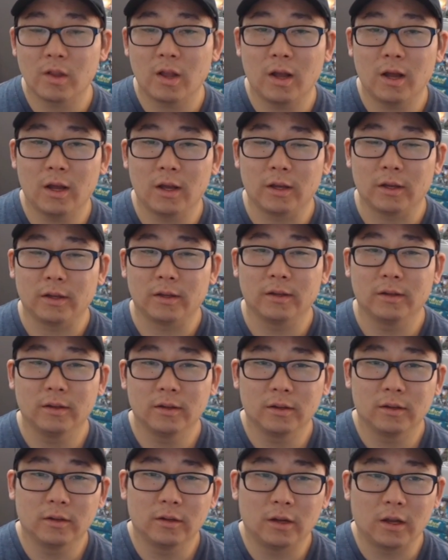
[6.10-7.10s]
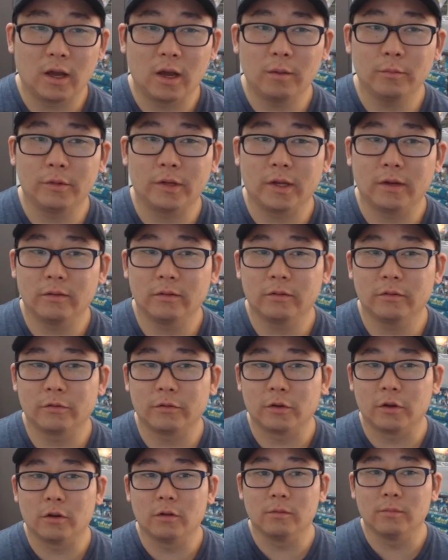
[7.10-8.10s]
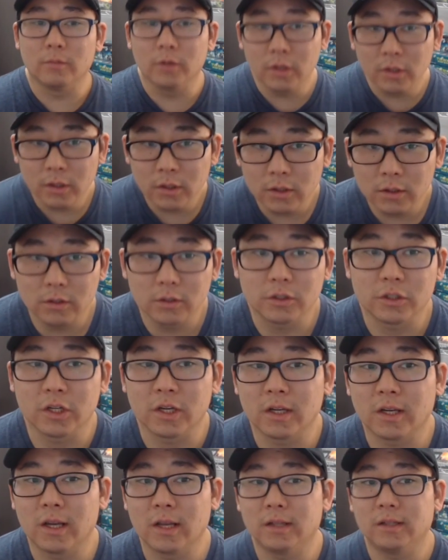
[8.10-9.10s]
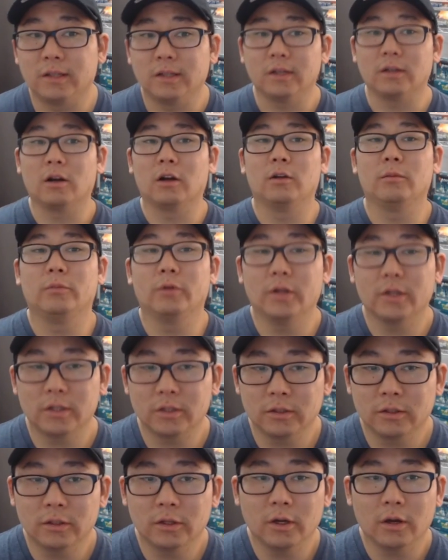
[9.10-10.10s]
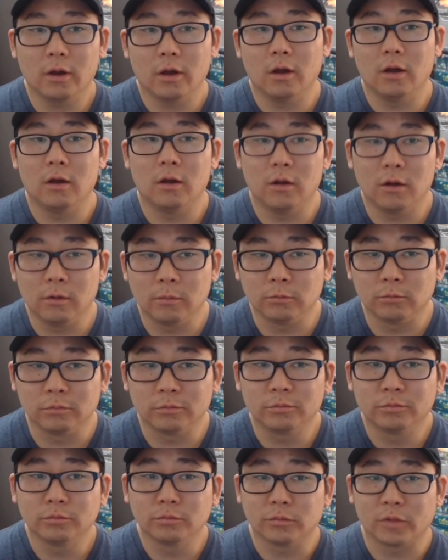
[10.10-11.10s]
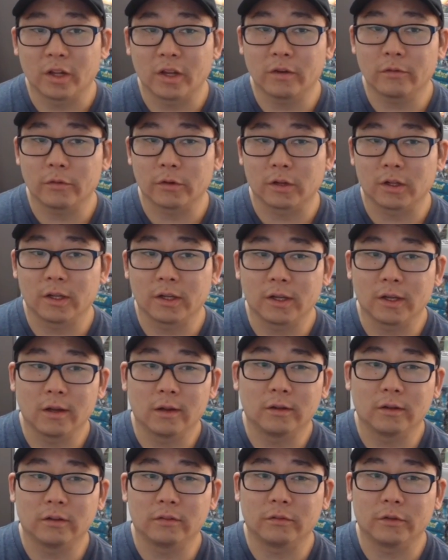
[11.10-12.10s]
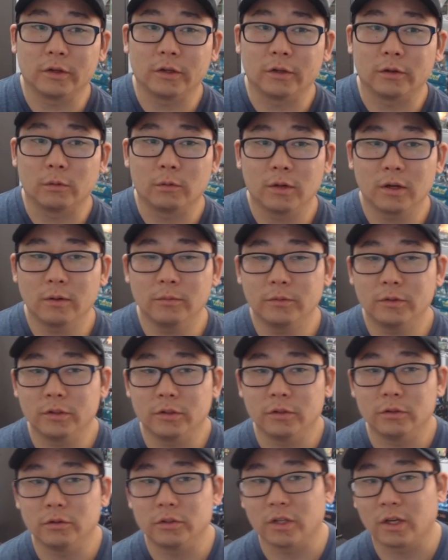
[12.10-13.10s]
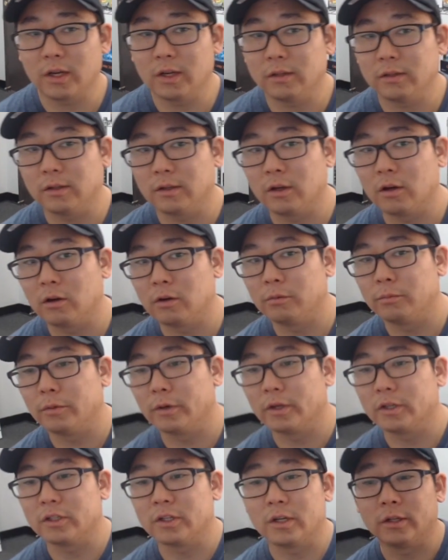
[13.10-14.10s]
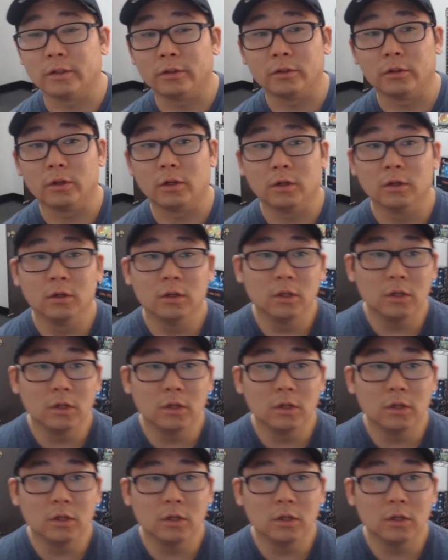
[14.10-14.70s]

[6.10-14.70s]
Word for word: Hi, I'm David from JKT Card Break. Um, thank you for clicking on this video. Welcome to JKT Card Break channel.